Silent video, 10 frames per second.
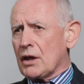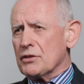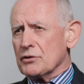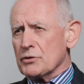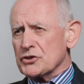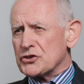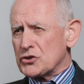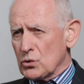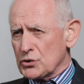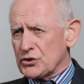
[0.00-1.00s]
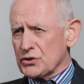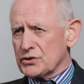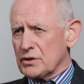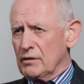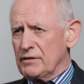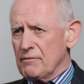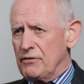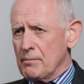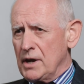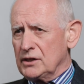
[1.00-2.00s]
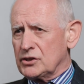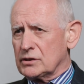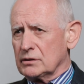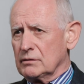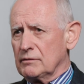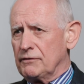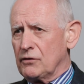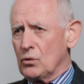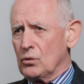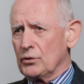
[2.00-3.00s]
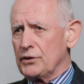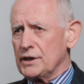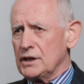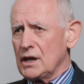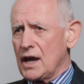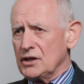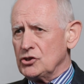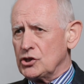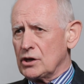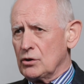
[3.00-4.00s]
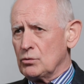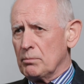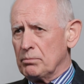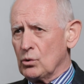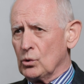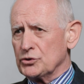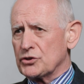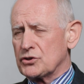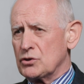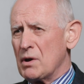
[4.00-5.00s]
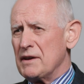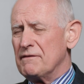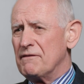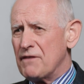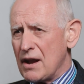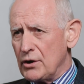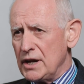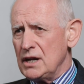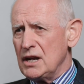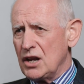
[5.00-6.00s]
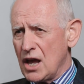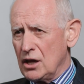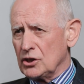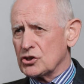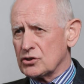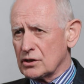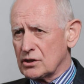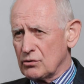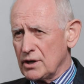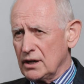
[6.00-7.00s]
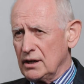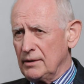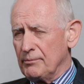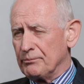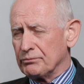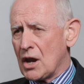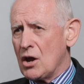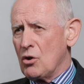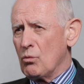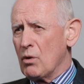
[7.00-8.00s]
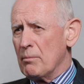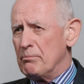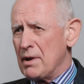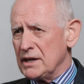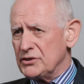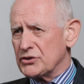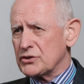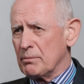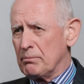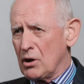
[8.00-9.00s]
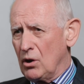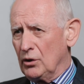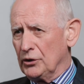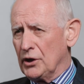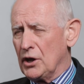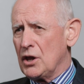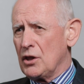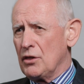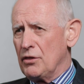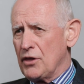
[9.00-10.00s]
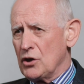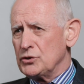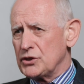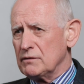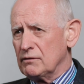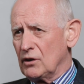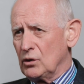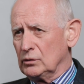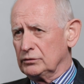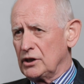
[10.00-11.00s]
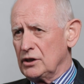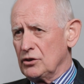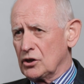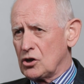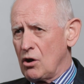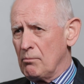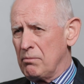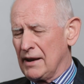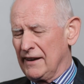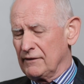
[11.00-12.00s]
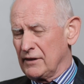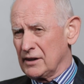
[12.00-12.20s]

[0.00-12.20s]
The sources of information for the NGO reports, to a very large degree, were based upon those involved in the conflict